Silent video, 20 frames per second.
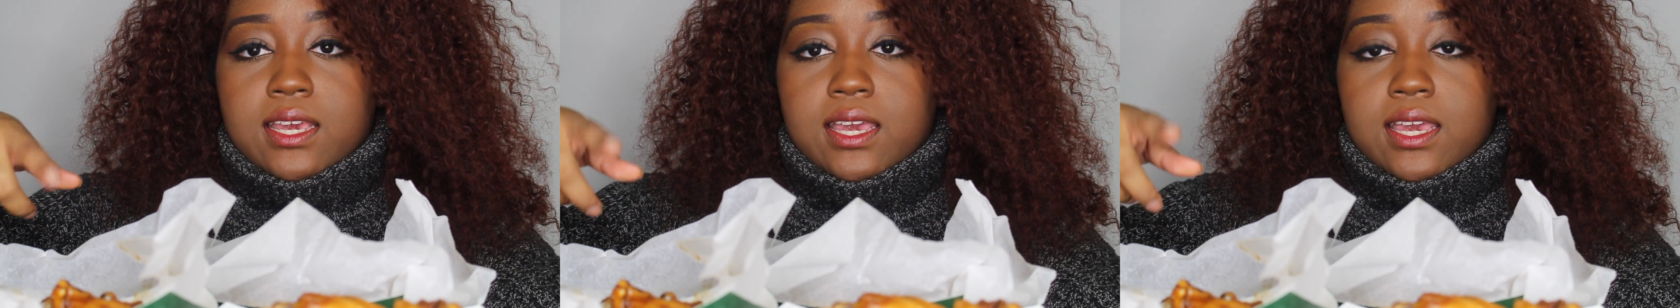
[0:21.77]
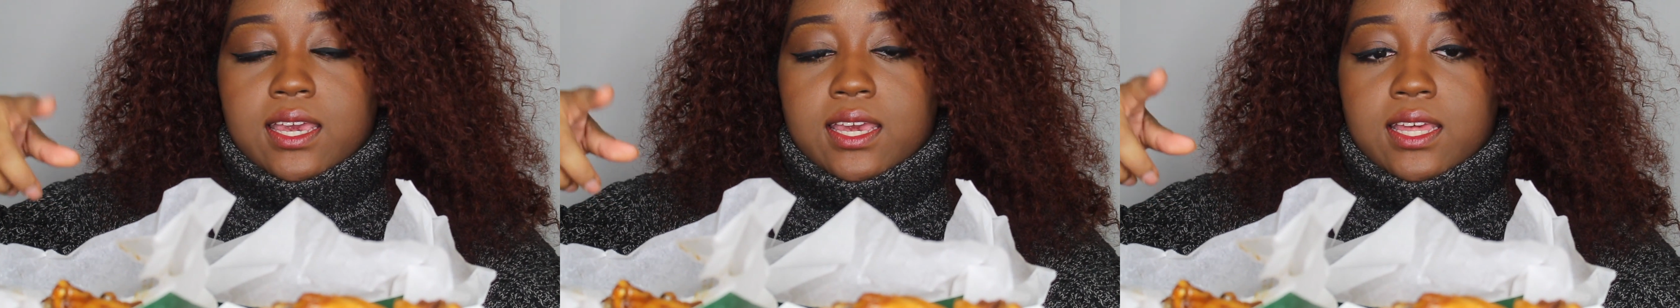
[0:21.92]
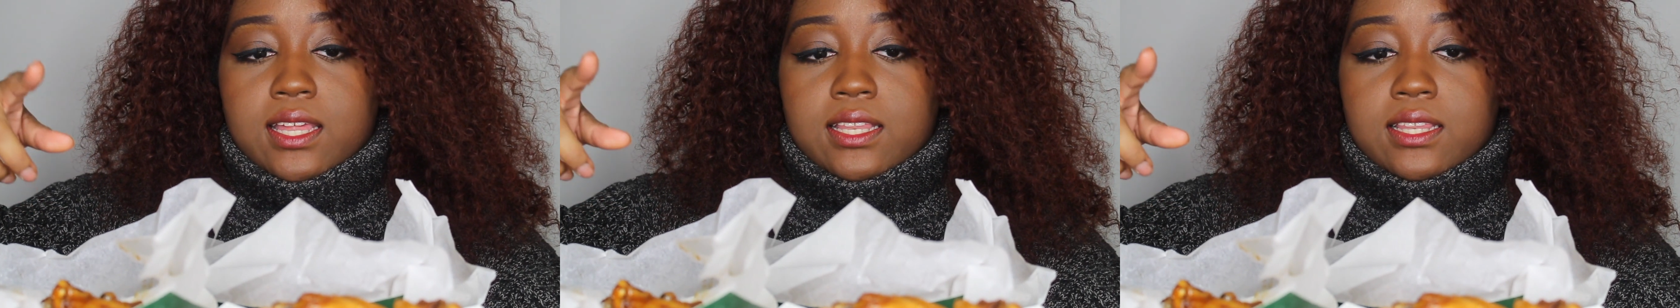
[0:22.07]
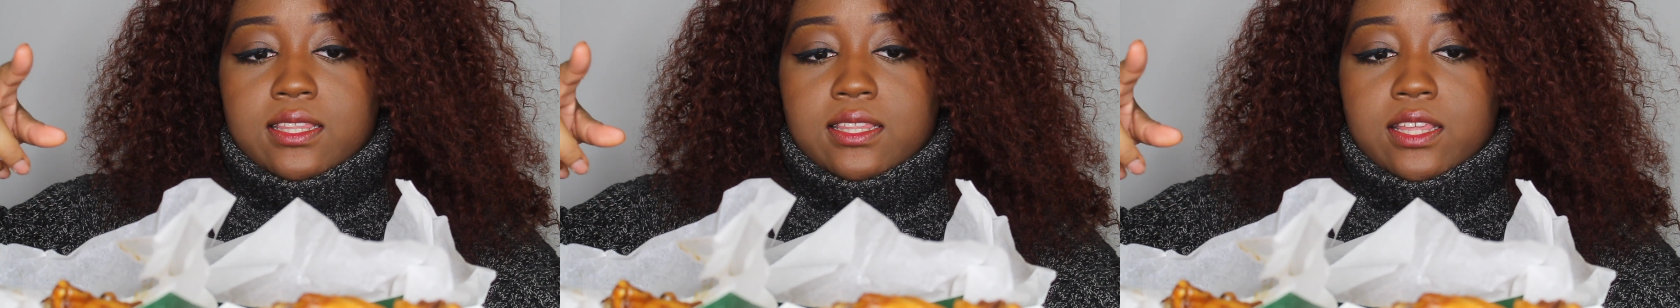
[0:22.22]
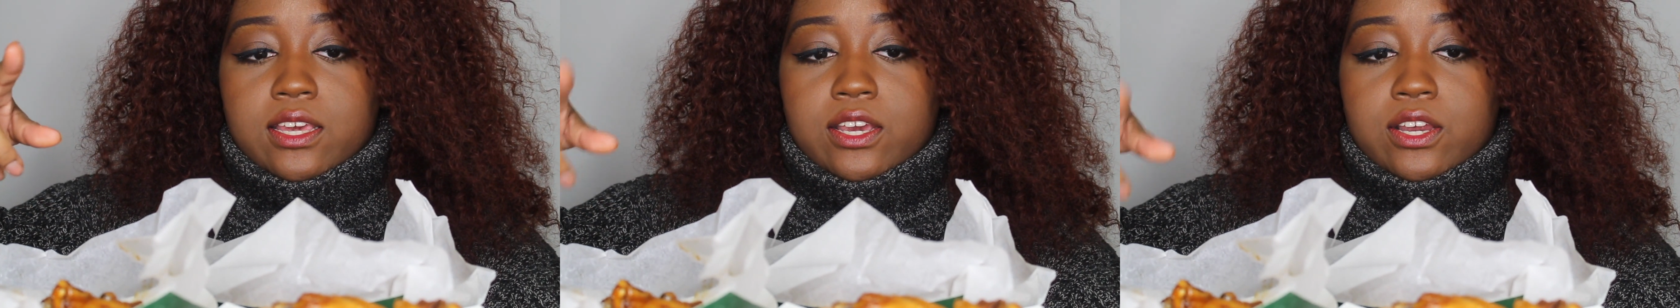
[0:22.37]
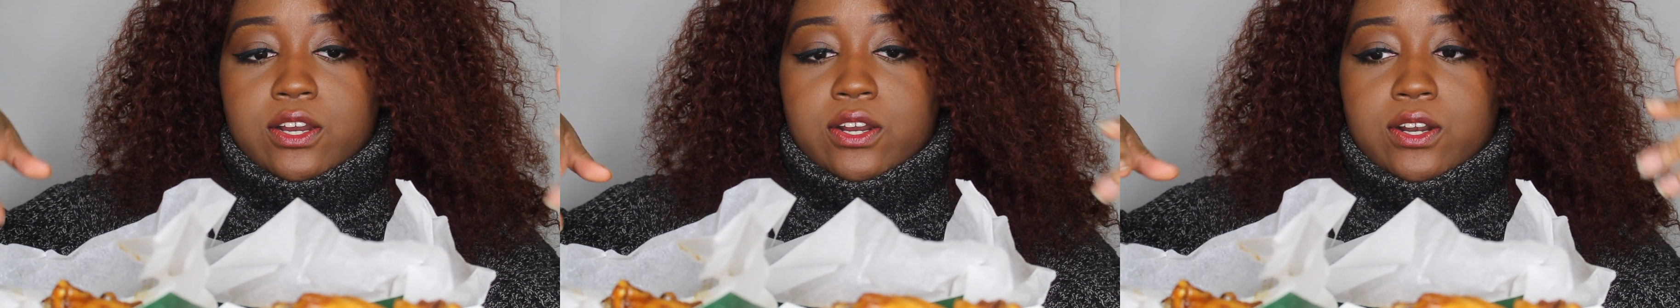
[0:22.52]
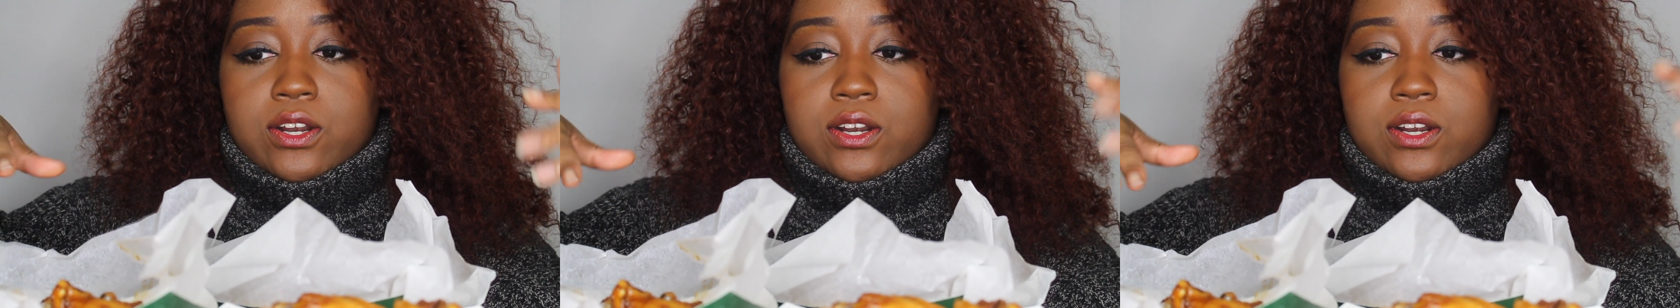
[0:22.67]
and
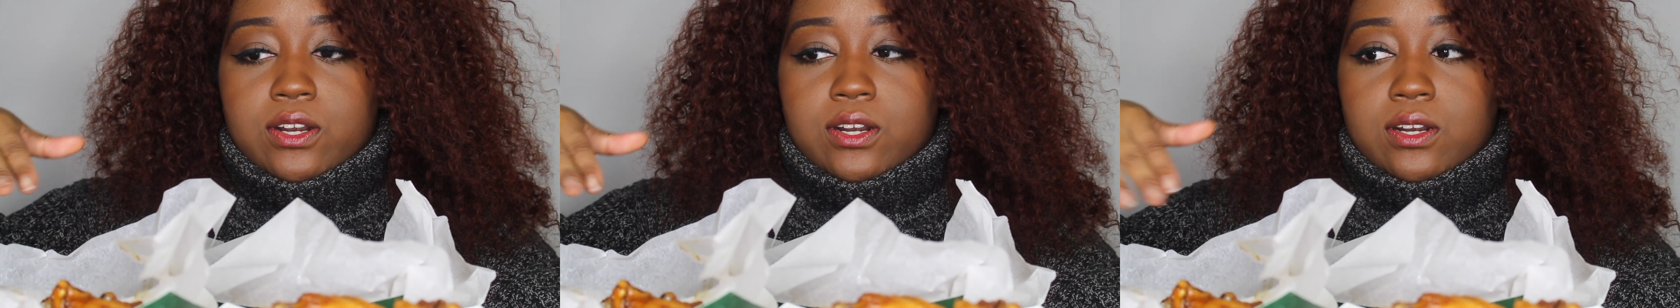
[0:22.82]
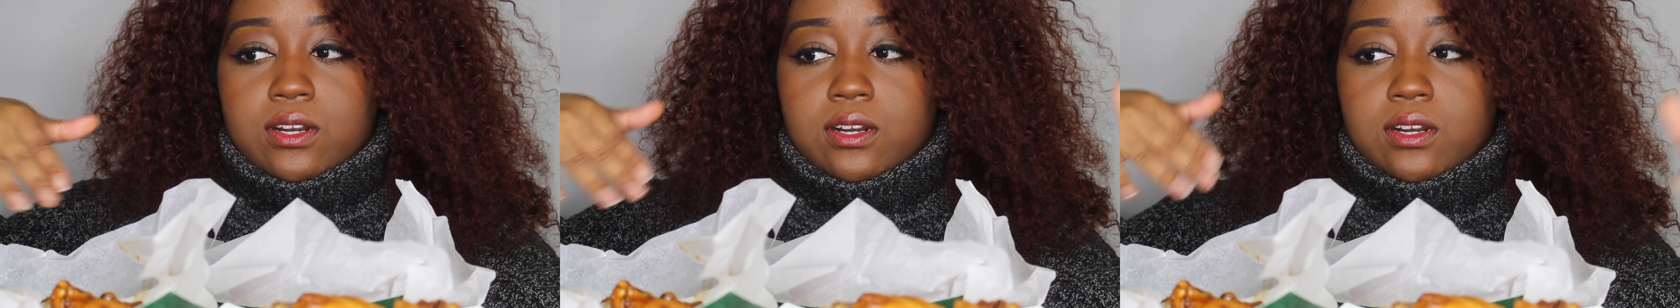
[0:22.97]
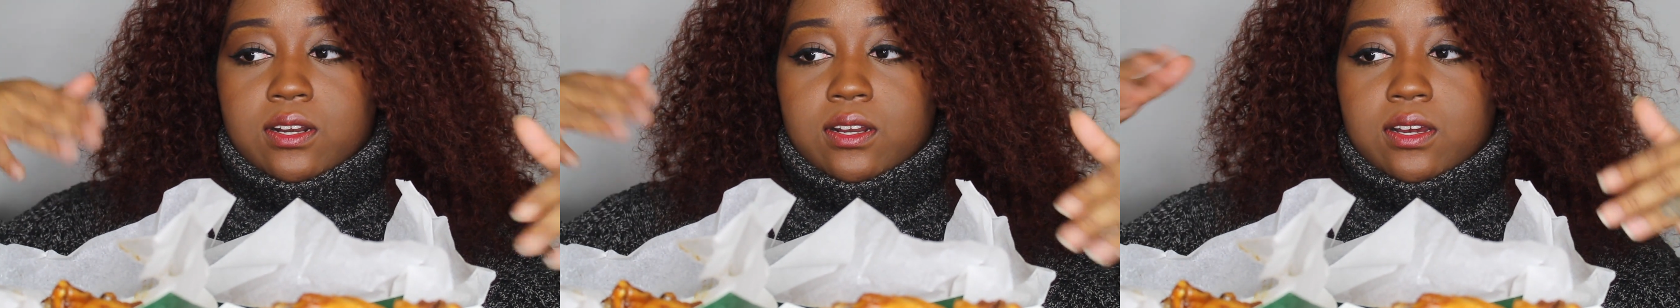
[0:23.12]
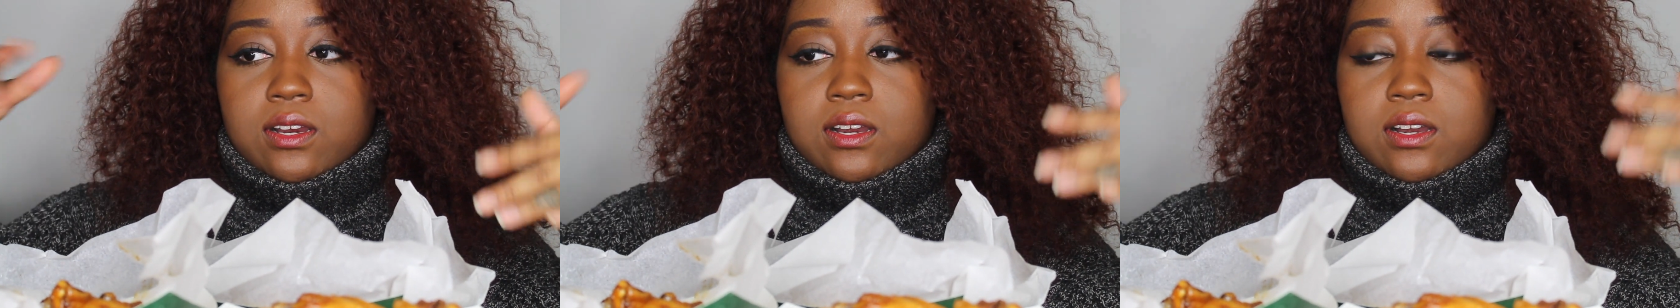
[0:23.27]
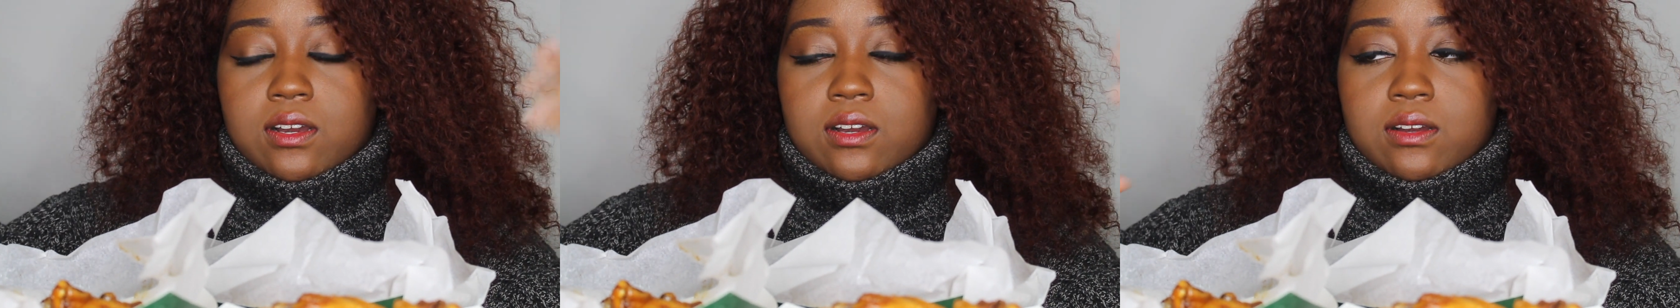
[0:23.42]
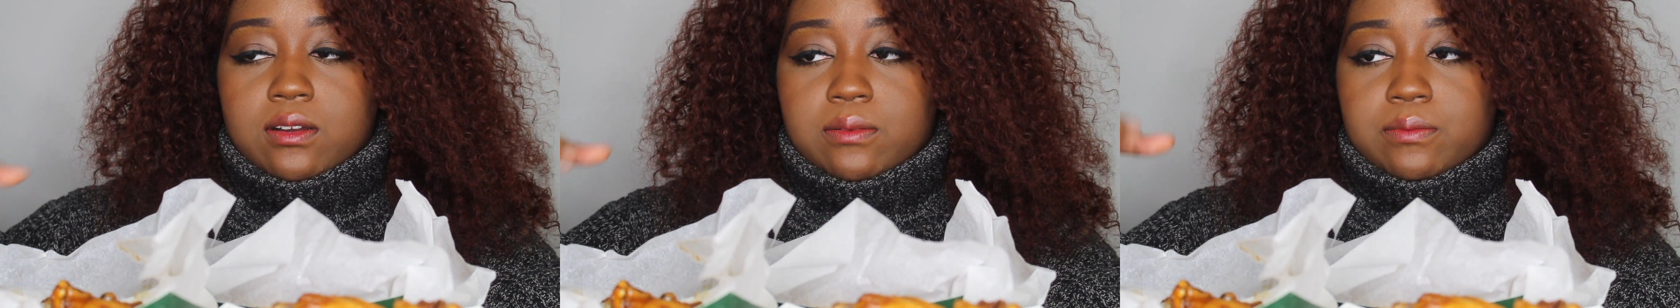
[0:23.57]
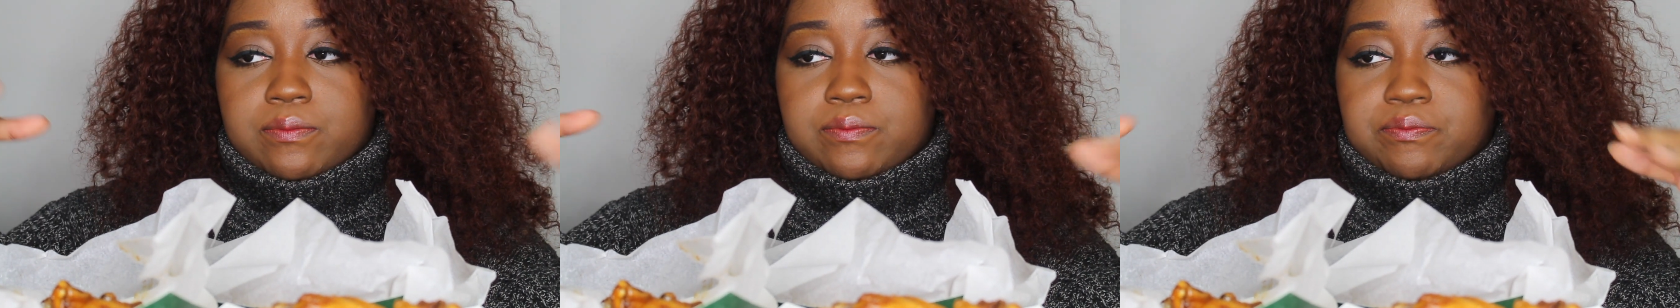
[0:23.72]
their
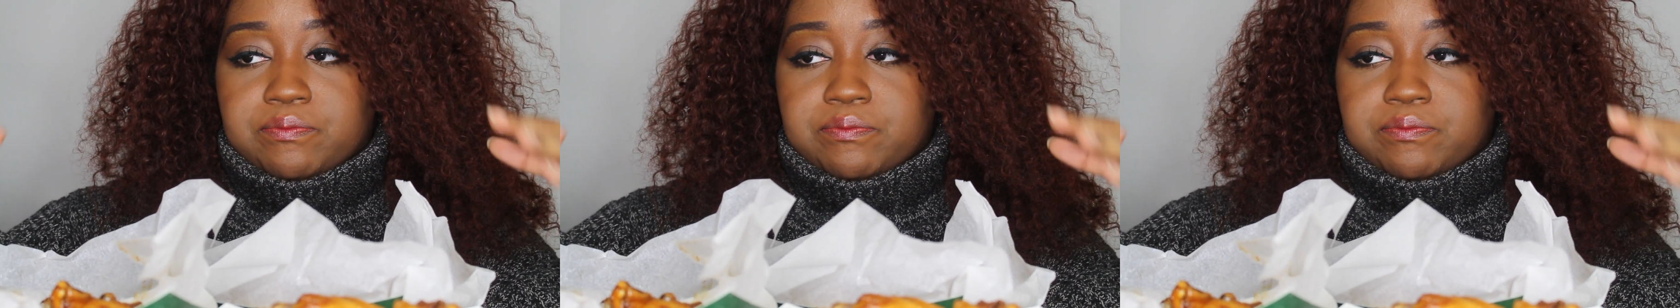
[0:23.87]
hot